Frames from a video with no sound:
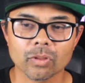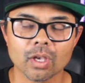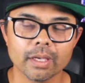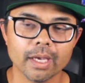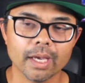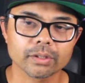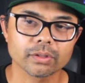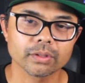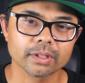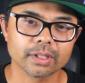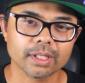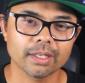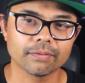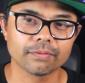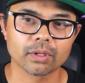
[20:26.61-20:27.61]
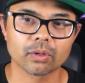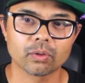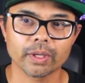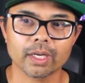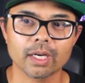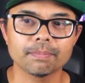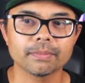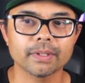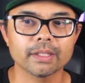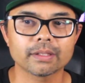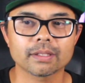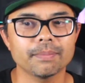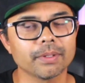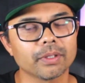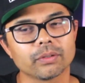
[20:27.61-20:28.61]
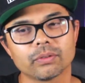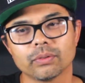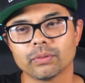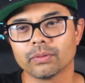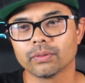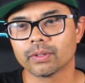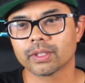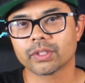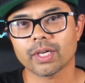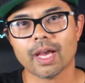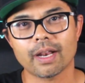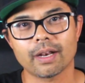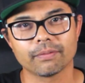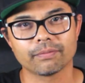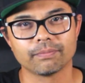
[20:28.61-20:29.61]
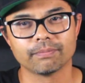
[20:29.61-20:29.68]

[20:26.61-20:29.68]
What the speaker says: yeah, so there's kind of quick updates. Let me go through the chat.